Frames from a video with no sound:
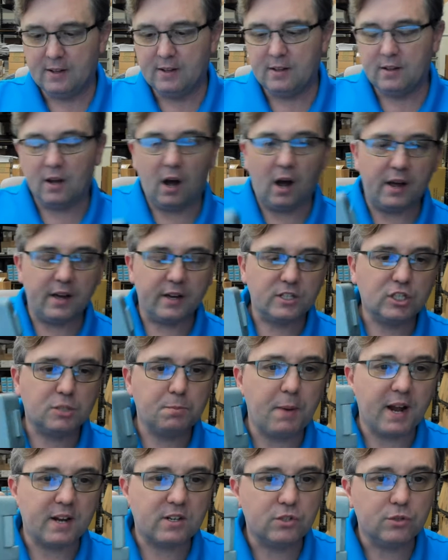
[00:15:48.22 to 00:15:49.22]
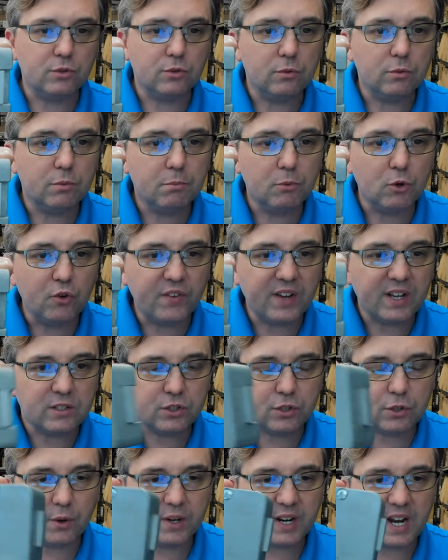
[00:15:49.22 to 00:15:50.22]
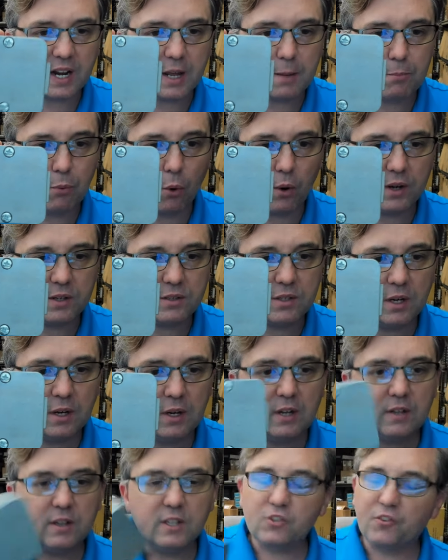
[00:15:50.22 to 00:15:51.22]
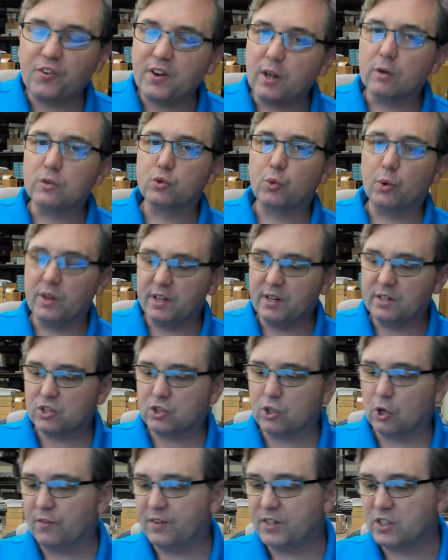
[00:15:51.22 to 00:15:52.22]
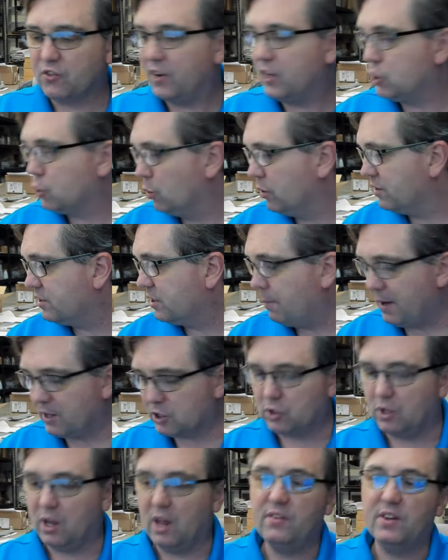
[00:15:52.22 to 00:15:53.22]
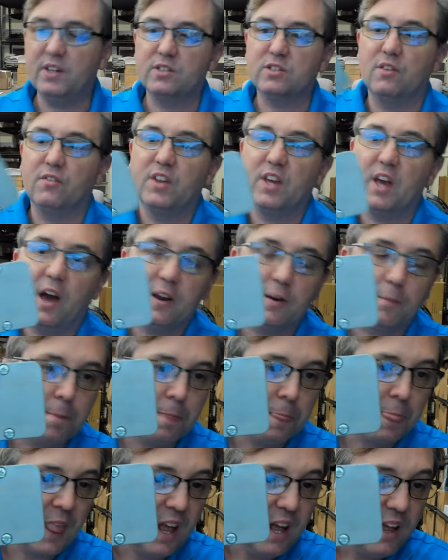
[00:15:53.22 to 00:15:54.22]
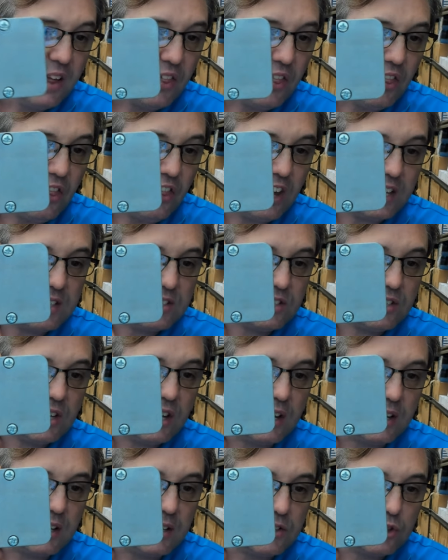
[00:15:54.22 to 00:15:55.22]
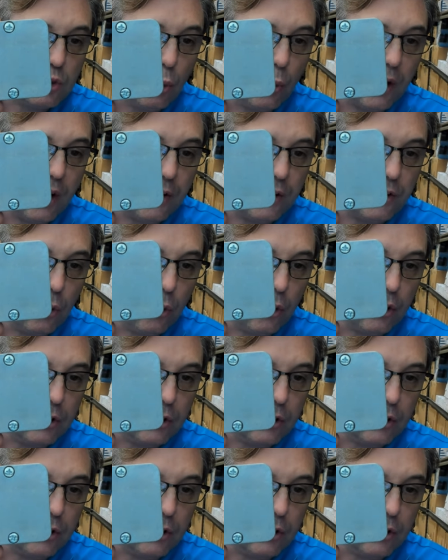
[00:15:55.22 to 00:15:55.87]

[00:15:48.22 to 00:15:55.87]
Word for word: uh, expect to move into at any point. This video is really to serve as visual and dimensional evidence of the item. This is where your